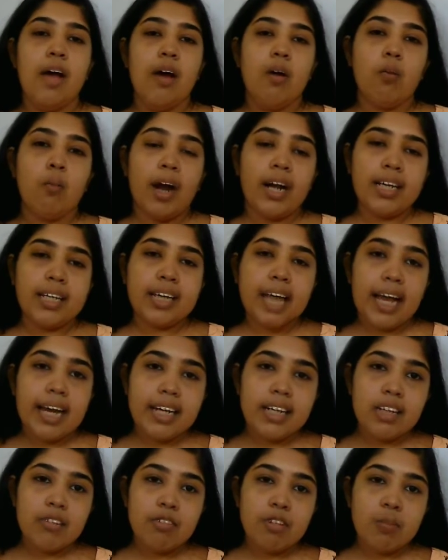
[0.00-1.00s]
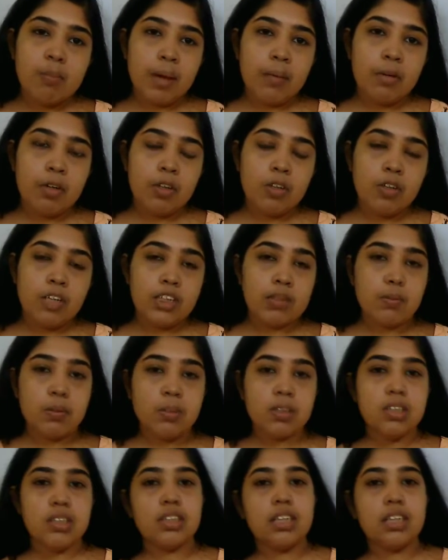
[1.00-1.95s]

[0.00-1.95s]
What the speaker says: One character will be able to express